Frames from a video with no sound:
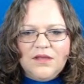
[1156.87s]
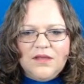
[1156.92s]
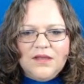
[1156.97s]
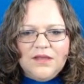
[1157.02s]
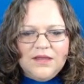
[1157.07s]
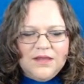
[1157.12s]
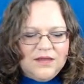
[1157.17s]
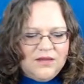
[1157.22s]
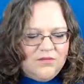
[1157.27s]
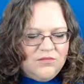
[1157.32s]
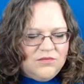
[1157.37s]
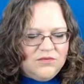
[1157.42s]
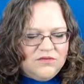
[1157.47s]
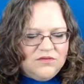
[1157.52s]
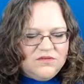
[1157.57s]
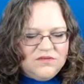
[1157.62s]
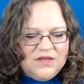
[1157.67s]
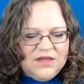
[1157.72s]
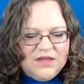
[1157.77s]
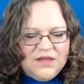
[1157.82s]
And we'll
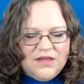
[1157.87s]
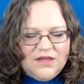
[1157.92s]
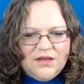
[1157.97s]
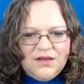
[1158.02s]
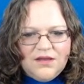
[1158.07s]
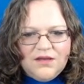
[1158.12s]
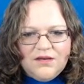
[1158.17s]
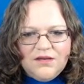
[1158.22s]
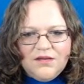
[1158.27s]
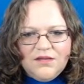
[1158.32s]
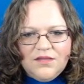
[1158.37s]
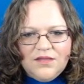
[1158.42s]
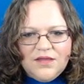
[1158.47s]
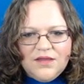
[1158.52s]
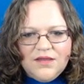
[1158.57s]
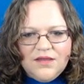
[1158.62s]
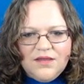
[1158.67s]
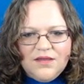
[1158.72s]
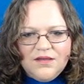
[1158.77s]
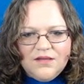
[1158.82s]
just add
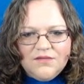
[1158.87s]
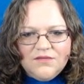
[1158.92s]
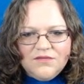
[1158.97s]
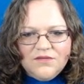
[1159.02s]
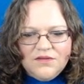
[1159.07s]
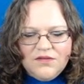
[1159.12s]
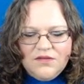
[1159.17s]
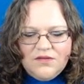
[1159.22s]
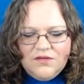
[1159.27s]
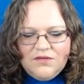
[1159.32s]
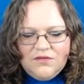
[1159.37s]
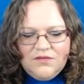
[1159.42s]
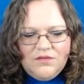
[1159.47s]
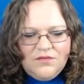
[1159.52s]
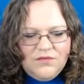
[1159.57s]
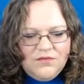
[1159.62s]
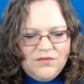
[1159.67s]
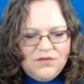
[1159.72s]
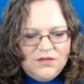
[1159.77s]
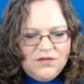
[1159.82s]
that hex
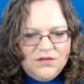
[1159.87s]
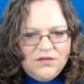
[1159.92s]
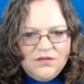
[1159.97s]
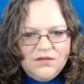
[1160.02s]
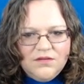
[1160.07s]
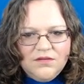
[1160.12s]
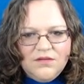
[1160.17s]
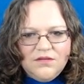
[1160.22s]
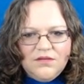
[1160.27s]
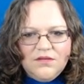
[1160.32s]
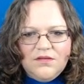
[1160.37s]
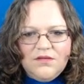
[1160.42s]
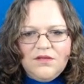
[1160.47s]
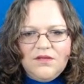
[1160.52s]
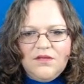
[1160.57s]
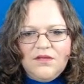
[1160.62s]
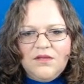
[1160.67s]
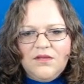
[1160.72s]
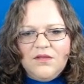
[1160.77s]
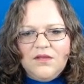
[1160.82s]
code.
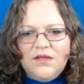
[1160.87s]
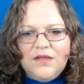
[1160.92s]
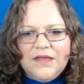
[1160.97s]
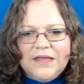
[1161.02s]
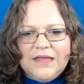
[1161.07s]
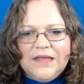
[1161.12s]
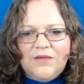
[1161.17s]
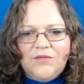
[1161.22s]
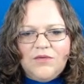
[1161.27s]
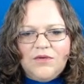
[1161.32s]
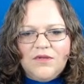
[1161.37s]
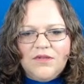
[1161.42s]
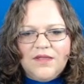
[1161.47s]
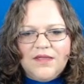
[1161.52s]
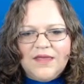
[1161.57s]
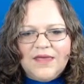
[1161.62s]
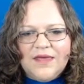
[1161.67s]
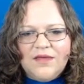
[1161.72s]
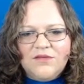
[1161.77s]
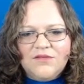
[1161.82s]
And we'll
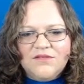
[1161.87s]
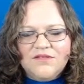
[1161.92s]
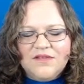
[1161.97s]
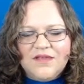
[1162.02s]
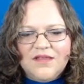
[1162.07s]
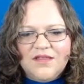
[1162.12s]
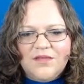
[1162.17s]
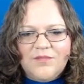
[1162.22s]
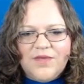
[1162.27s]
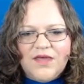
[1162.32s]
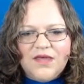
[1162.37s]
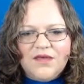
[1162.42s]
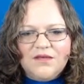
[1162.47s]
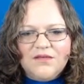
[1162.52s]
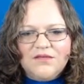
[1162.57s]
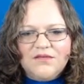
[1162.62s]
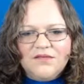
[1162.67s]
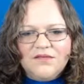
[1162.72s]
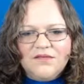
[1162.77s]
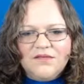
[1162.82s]
click outside the
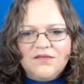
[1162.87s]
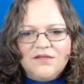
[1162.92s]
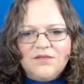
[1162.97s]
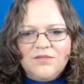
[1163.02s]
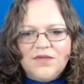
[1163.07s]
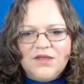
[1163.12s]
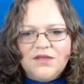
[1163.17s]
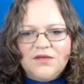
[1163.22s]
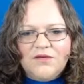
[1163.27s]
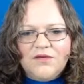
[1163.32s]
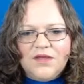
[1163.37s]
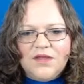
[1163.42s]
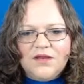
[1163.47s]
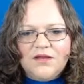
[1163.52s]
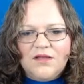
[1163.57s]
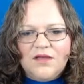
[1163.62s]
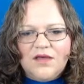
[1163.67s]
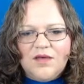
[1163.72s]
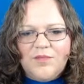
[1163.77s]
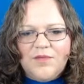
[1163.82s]
box. Let me go ahead and
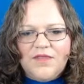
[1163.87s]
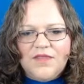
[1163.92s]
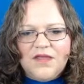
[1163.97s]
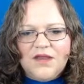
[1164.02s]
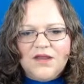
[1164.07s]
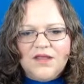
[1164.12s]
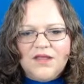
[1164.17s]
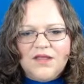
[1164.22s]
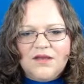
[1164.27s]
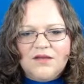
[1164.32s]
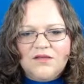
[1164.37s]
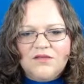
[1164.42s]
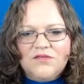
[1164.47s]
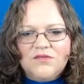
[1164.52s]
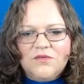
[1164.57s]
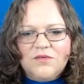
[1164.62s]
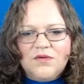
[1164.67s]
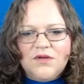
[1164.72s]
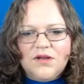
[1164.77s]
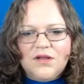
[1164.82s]
copy that again because
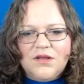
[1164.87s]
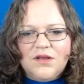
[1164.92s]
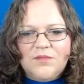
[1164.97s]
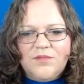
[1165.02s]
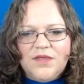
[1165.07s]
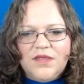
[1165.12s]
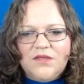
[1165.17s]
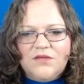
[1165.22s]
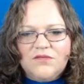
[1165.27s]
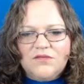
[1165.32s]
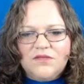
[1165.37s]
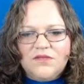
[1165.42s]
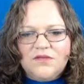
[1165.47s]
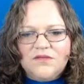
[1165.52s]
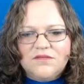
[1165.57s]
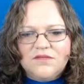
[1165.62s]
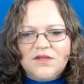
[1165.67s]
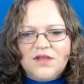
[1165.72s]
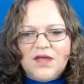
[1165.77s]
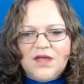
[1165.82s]
we're going to be using
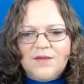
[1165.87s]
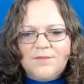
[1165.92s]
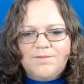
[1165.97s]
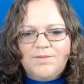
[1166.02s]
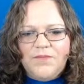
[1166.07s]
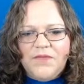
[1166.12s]
this a lot.